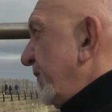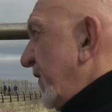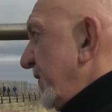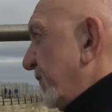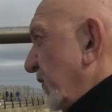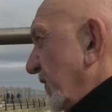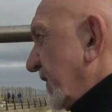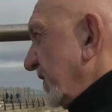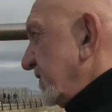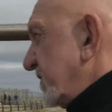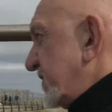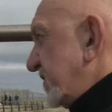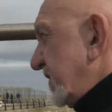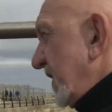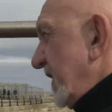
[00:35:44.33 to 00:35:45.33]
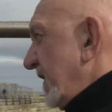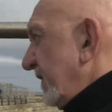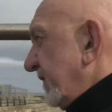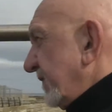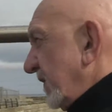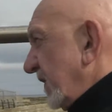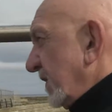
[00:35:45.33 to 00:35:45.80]
people can
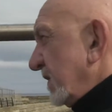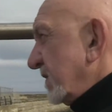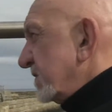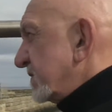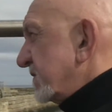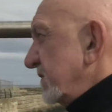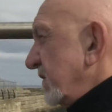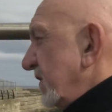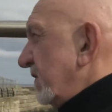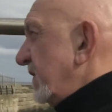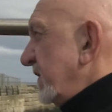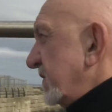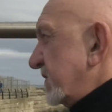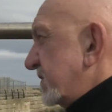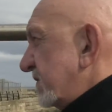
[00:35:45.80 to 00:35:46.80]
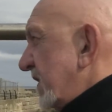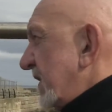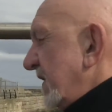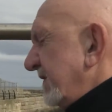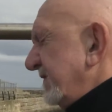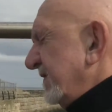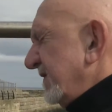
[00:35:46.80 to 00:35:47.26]
share things that are
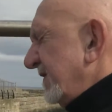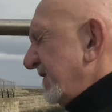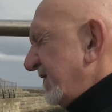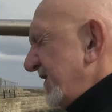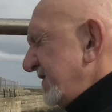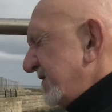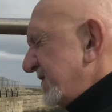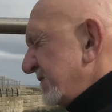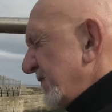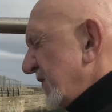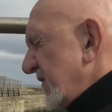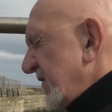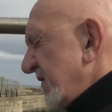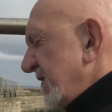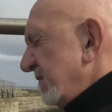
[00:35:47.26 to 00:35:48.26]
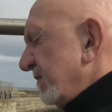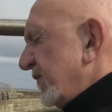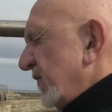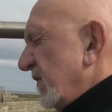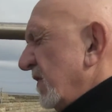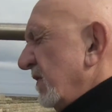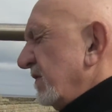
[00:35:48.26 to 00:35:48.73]
intimate and
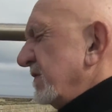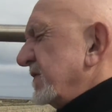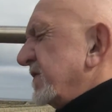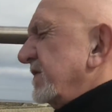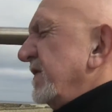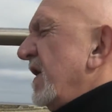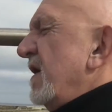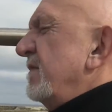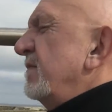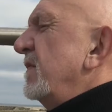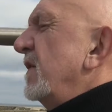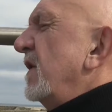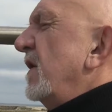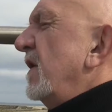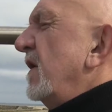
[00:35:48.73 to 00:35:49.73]
important to them